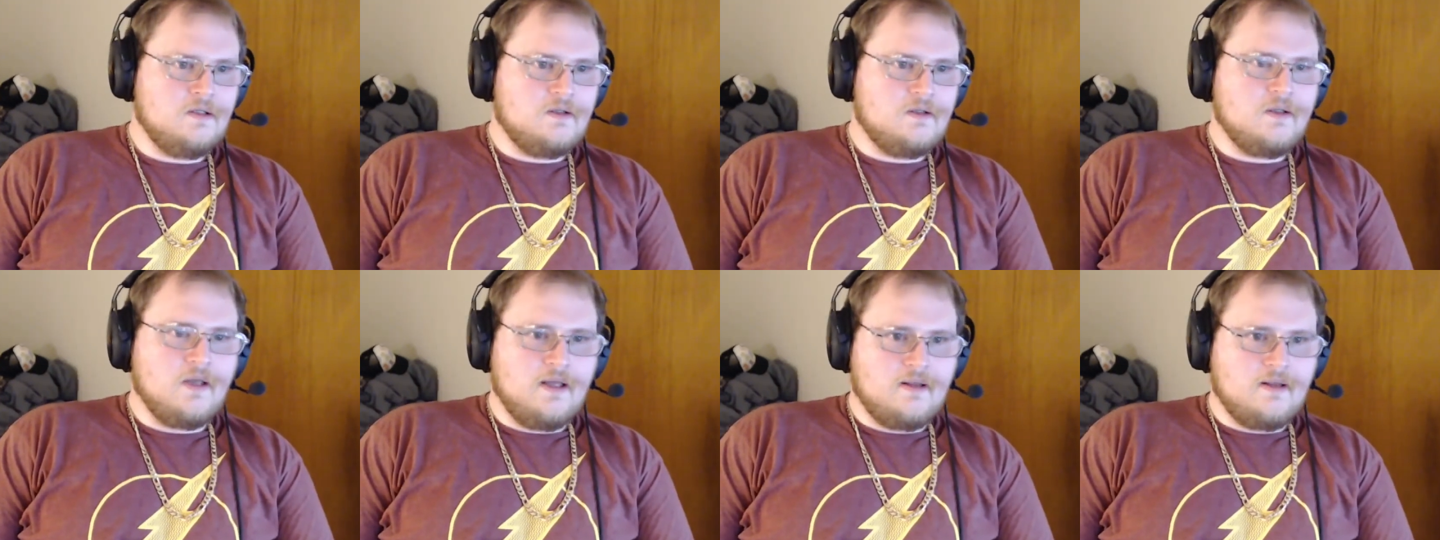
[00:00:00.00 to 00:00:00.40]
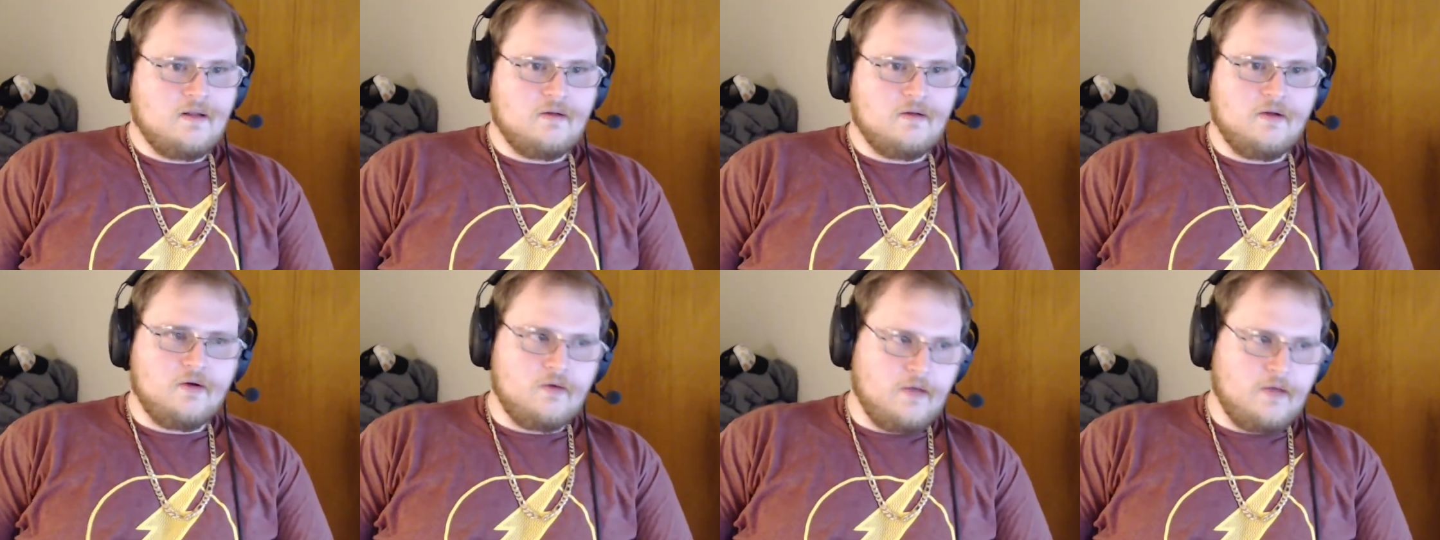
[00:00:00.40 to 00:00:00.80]
You had
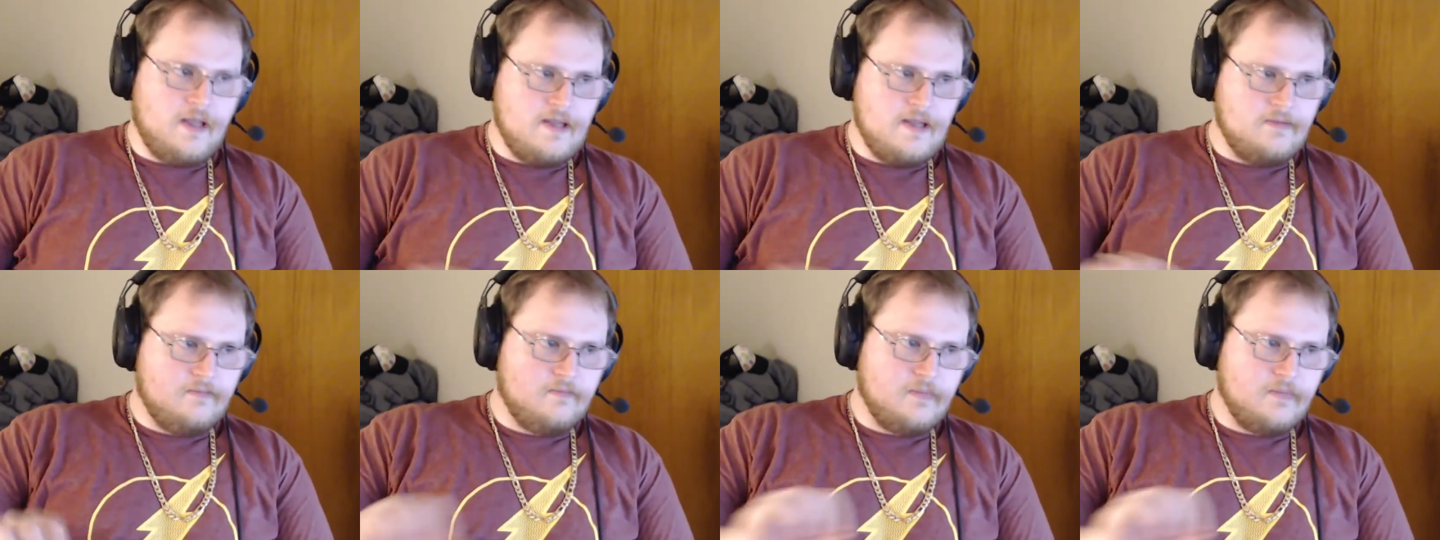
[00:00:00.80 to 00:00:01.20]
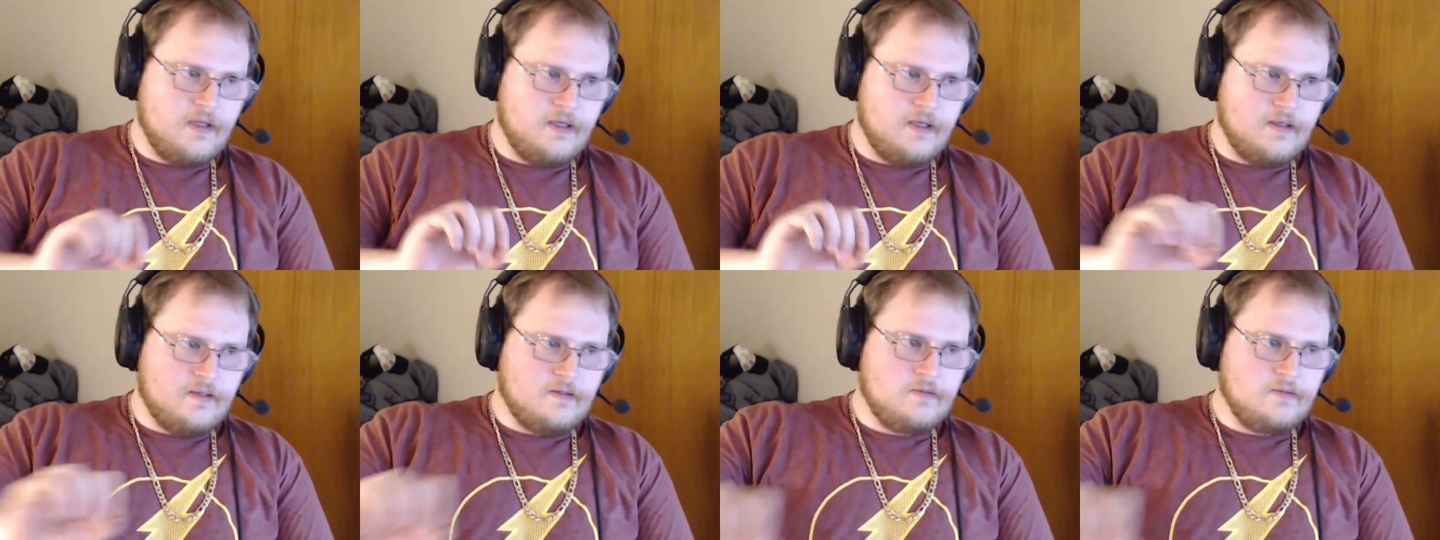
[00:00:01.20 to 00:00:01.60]

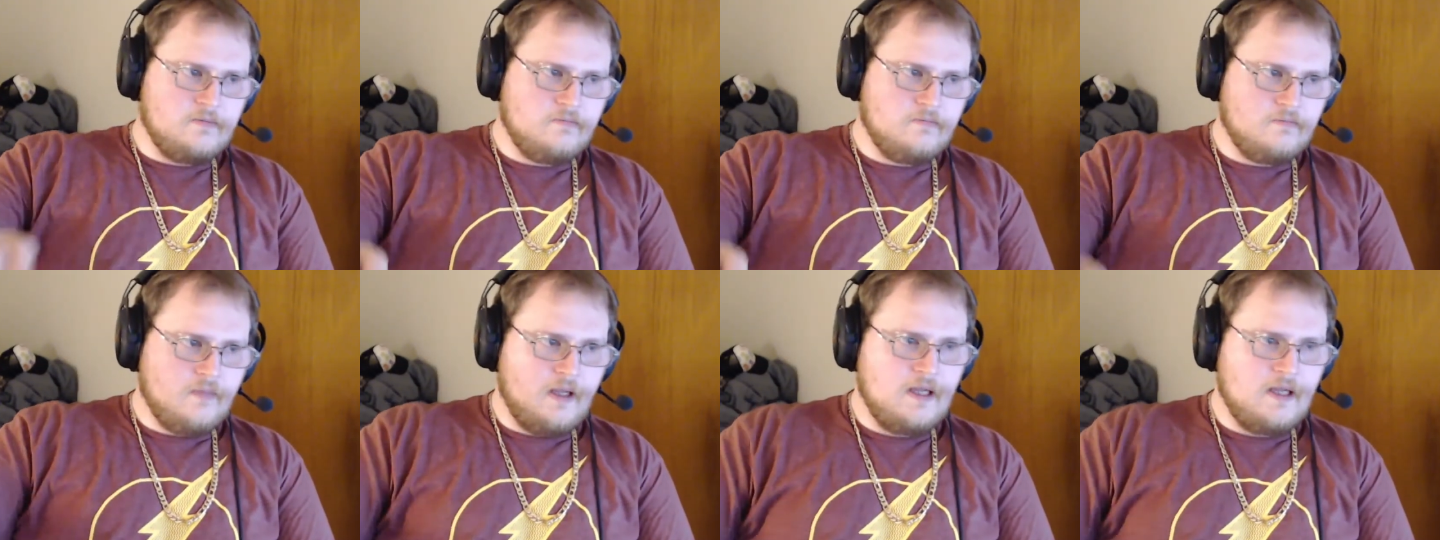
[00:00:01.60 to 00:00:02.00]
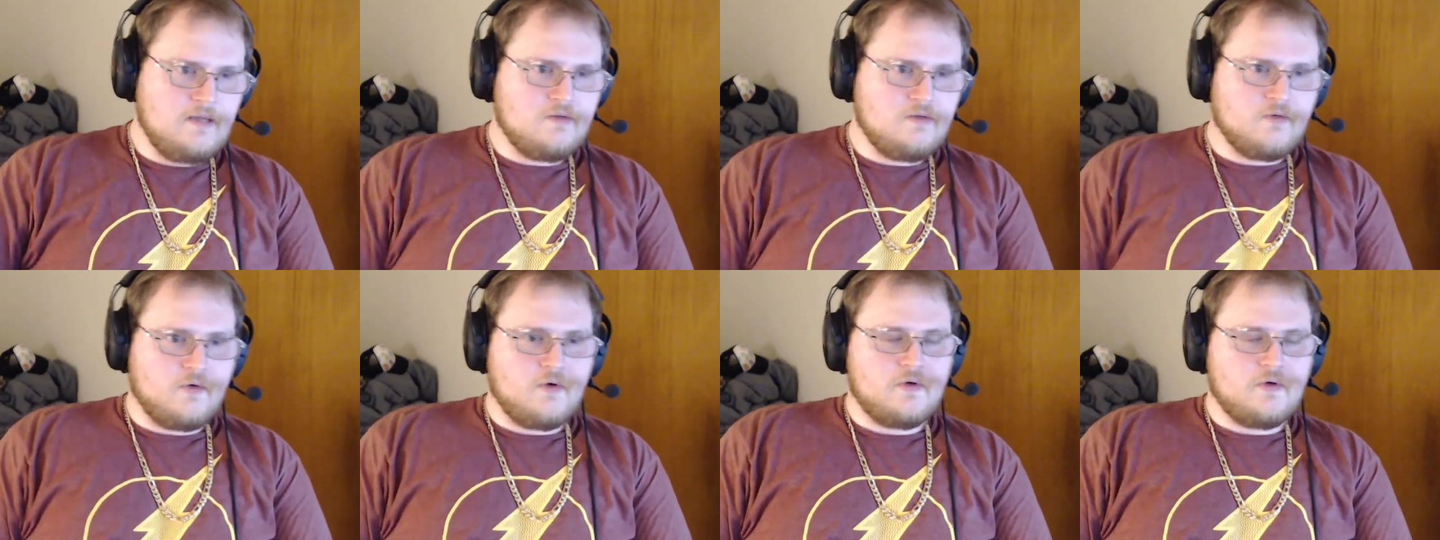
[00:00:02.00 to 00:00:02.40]
the heat
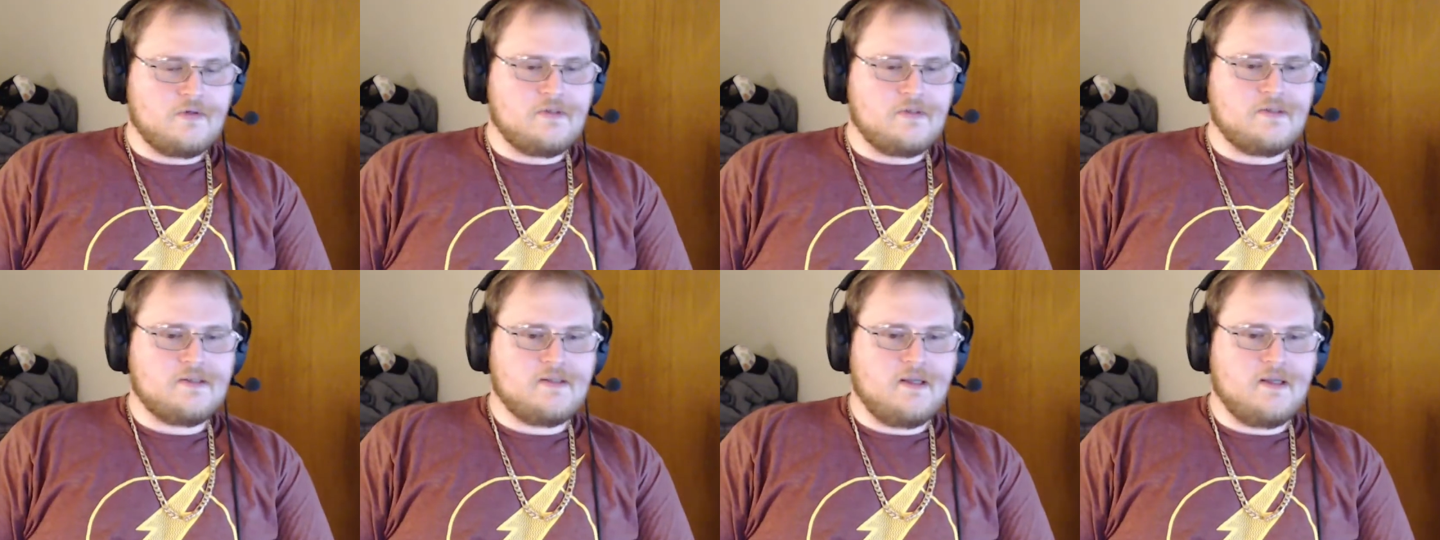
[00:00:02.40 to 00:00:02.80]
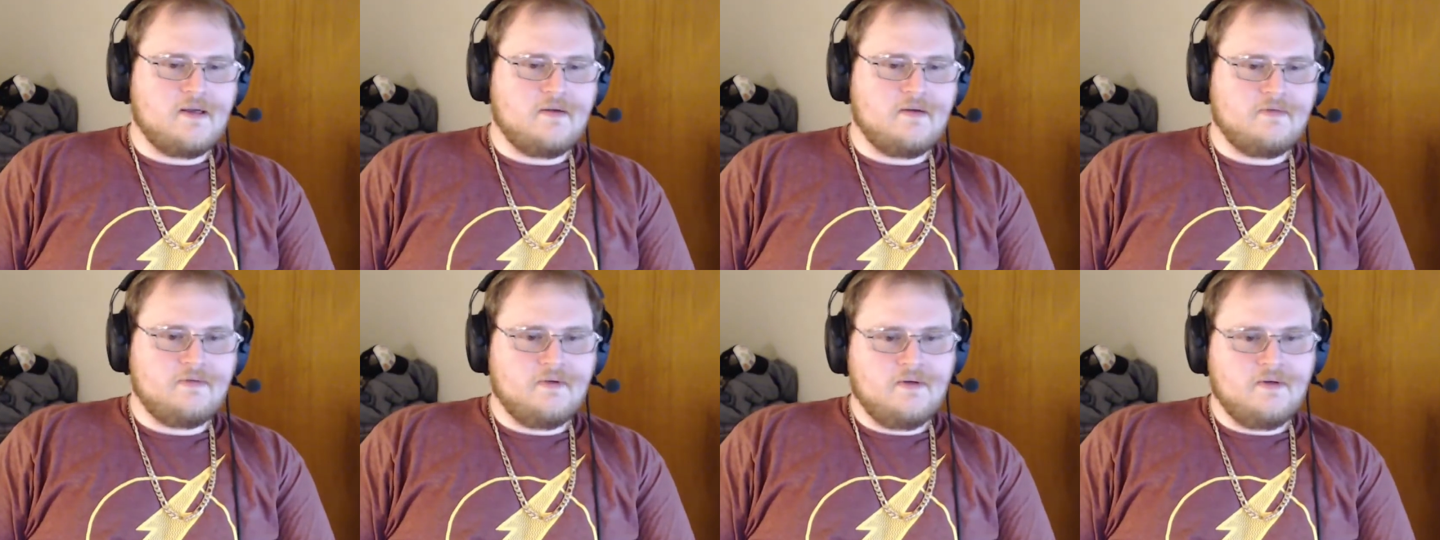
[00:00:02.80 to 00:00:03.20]
drawers and
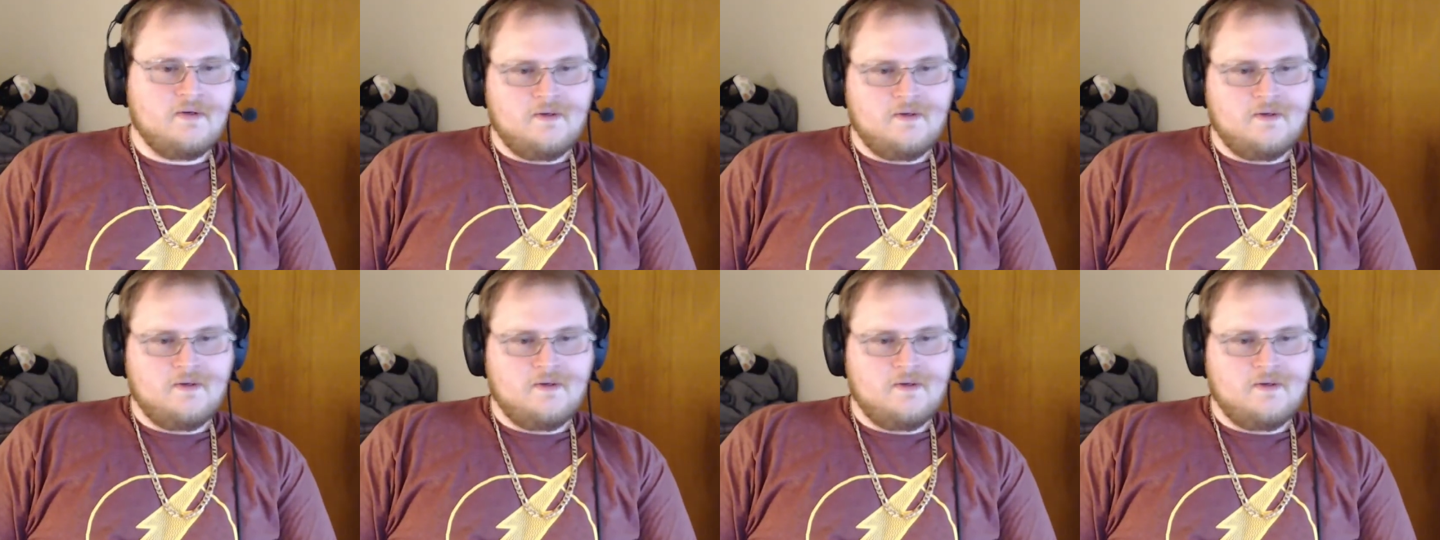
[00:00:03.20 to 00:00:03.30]
stuff.